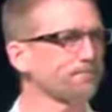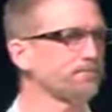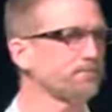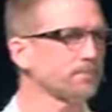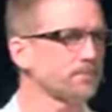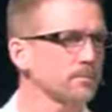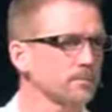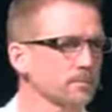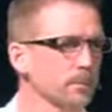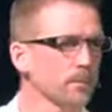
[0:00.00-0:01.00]

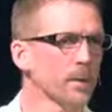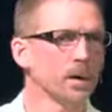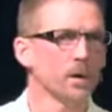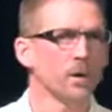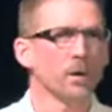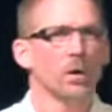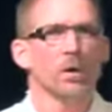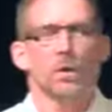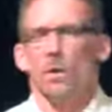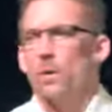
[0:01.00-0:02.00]

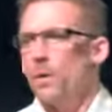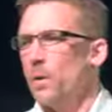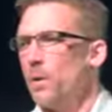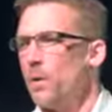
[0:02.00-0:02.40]
Nothing is said.